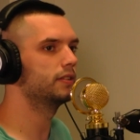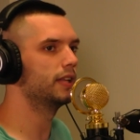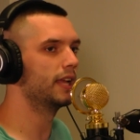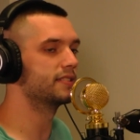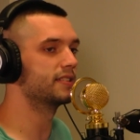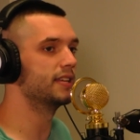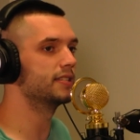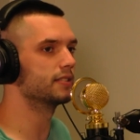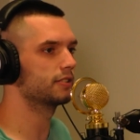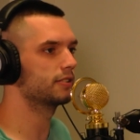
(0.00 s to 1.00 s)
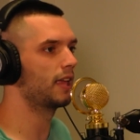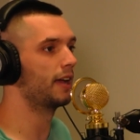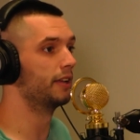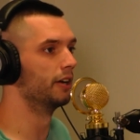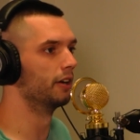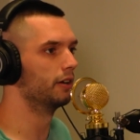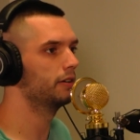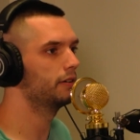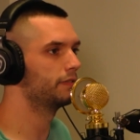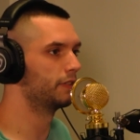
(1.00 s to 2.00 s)
He had seasons that year.
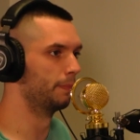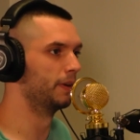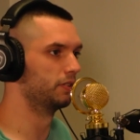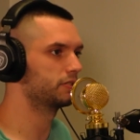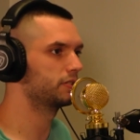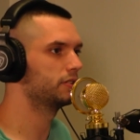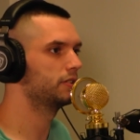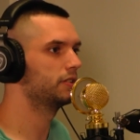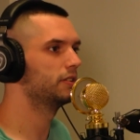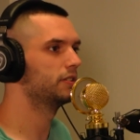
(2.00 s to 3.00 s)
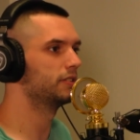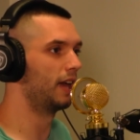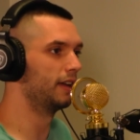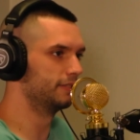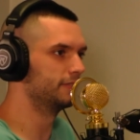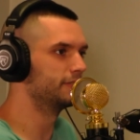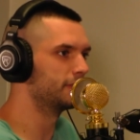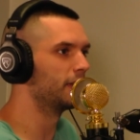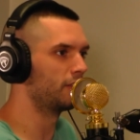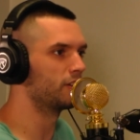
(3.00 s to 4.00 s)
Yeah. For the Bills, that
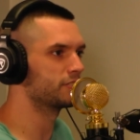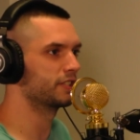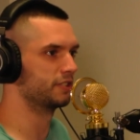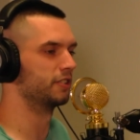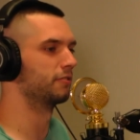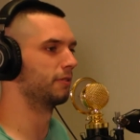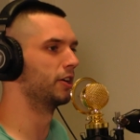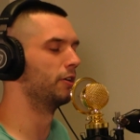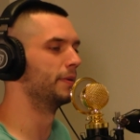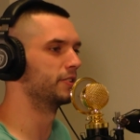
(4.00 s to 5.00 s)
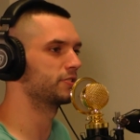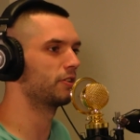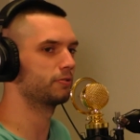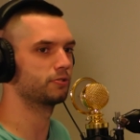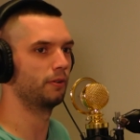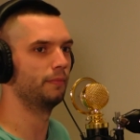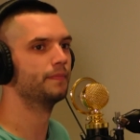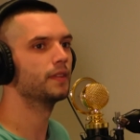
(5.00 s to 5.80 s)
they lost six to three at home in a snowstorm.